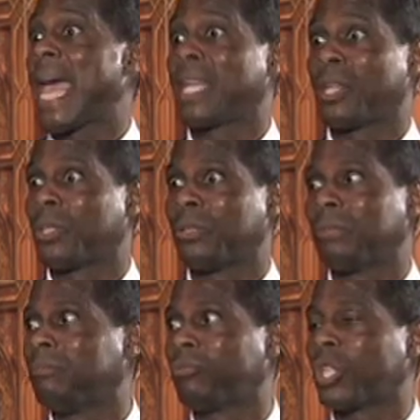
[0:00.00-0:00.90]
and
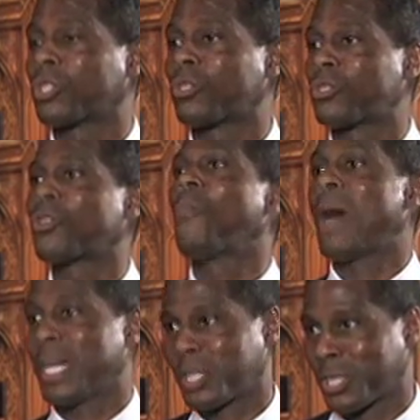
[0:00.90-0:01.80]
learn just so
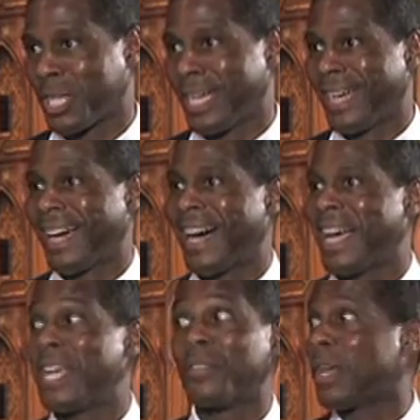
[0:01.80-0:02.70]
much
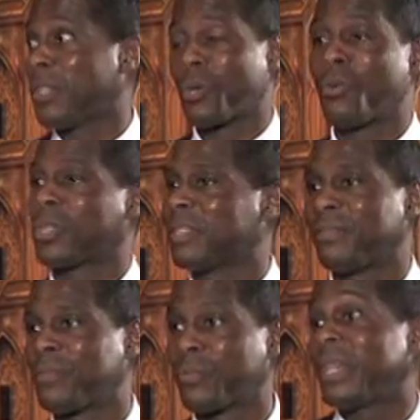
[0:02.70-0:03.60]
uh, in, in the course of
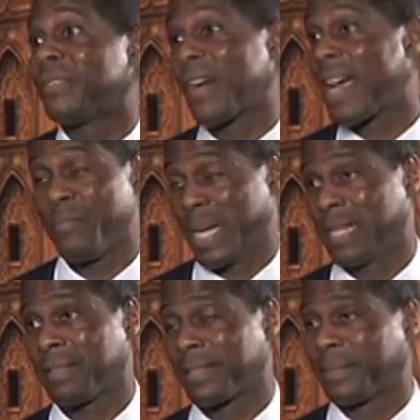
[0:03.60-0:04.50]
three to five minutes.